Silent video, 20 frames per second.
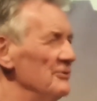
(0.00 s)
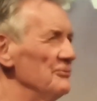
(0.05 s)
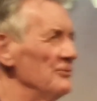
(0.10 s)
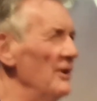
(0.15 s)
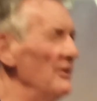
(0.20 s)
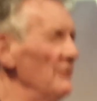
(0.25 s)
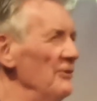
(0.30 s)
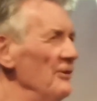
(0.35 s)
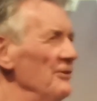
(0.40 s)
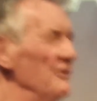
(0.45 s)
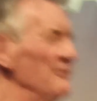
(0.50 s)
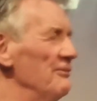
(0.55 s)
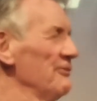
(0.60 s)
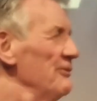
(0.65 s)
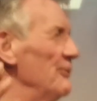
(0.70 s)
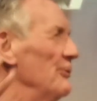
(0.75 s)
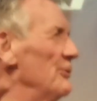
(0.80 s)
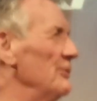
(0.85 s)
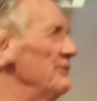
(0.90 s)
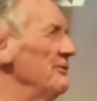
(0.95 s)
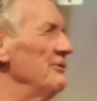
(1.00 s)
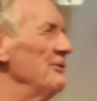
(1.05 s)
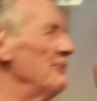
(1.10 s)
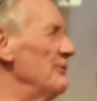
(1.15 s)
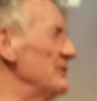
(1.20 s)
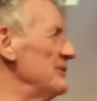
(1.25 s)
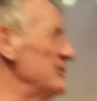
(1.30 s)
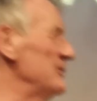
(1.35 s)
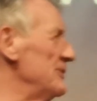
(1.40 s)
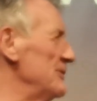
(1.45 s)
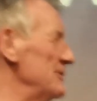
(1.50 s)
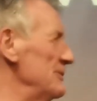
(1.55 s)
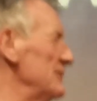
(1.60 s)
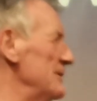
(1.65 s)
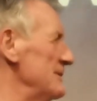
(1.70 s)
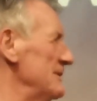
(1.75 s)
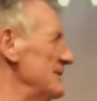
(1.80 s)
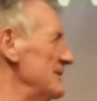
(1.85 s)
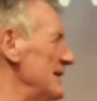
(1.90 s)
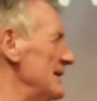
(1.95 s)
You can roll on the floor if you
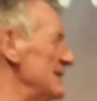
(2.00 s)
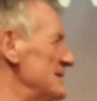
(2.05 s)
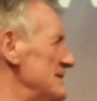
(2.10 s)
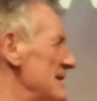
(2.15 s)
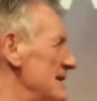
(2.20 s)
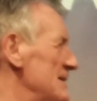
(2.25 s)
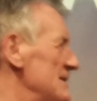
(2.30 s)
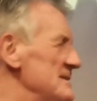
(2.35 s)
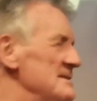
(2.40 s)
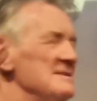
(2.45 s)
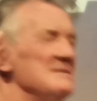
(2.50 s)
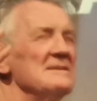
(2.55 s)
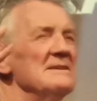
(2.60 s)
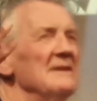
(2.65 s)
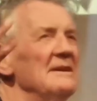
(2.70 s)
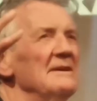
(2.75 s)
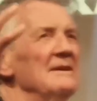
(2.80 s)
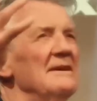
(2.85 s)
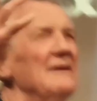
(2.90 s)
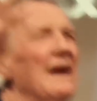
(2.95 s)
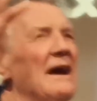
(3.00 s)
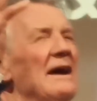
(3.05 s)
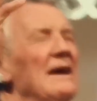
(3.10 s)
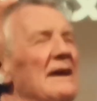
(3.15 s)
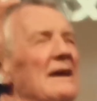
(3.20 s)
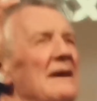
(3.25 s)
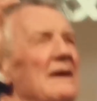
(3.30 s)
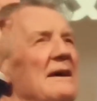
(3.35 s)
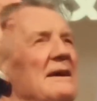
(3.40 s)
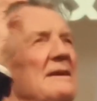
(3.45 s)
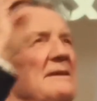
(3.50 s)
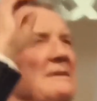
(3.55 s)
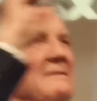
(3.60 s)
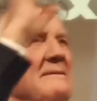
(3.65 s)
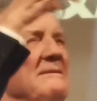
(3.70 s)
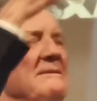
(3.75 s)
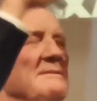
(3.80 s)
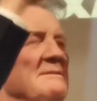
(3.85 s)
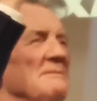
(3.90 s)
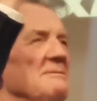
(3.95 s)
want to, and
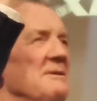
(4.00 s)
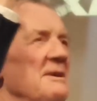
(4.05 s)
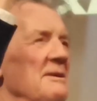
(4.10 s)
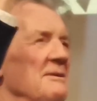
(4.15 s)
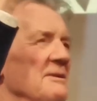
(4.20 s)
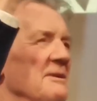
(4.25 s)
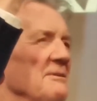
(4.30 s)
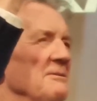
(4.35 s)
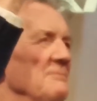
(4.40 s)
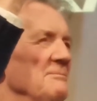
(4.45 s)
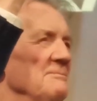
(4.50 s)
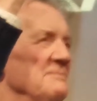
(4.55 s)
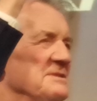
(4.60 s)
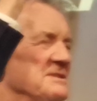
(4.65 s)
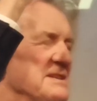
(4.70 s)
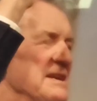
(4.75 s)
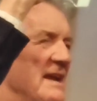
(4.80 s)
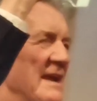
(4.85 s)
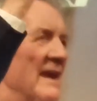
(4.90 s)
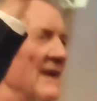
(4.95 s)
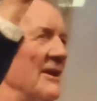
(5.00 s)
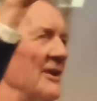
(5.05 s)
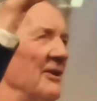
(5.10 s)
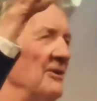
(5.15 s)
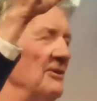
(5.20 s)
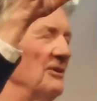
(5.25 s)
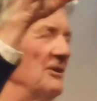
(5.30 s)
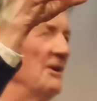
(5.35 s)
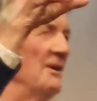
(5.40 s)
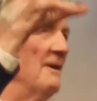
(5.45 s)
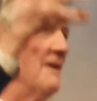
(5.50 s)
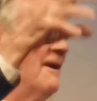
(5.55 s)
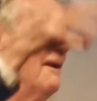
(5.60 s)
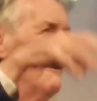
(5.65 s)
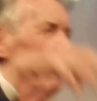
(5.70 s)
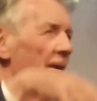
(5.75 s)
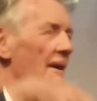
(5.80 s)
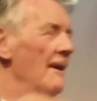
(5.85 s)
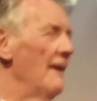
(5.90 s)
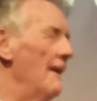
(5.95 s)
you know, sing
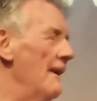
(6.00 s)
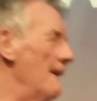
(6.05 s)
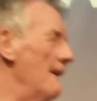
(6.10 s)
along.